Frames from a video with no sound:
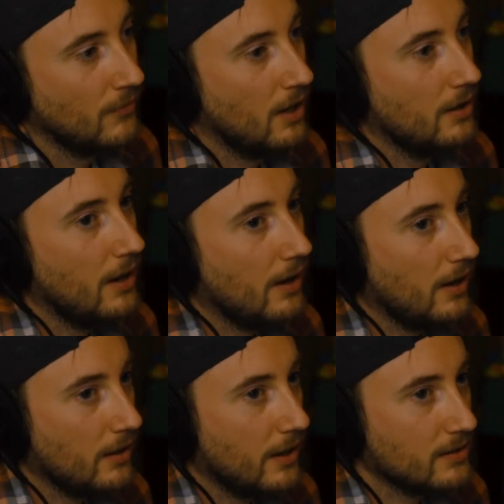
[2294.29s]
Yeah,
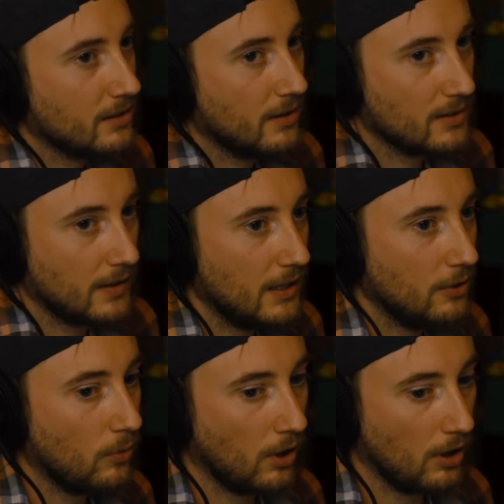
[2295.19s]
and that's a key
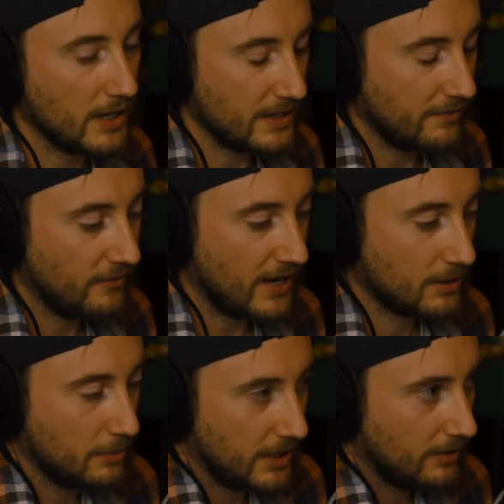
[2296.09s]
word,
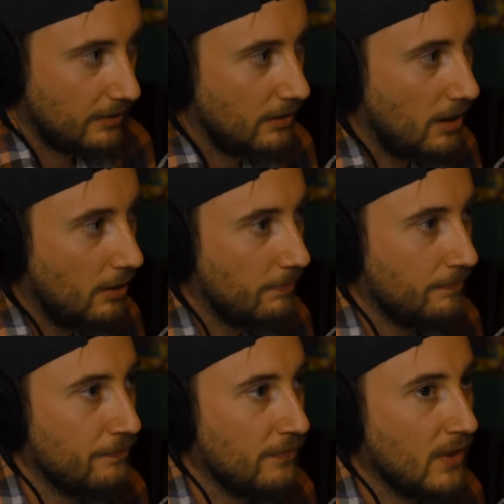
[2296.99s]
investment.
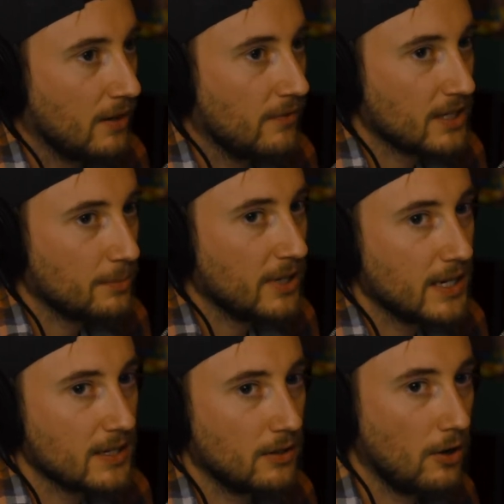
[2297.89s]
Investment
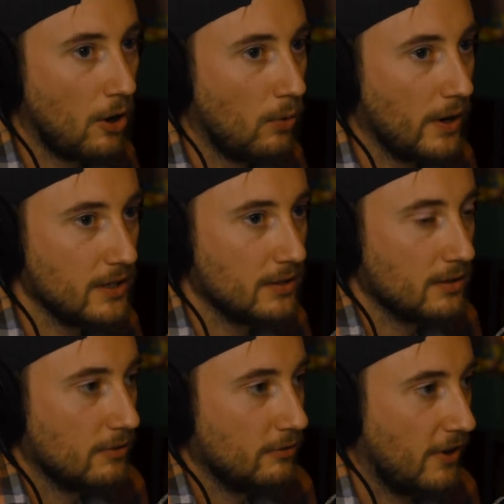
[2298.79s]
isn't always
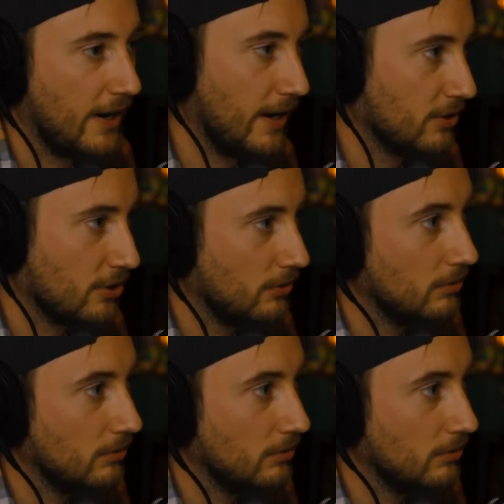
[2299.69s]
financial.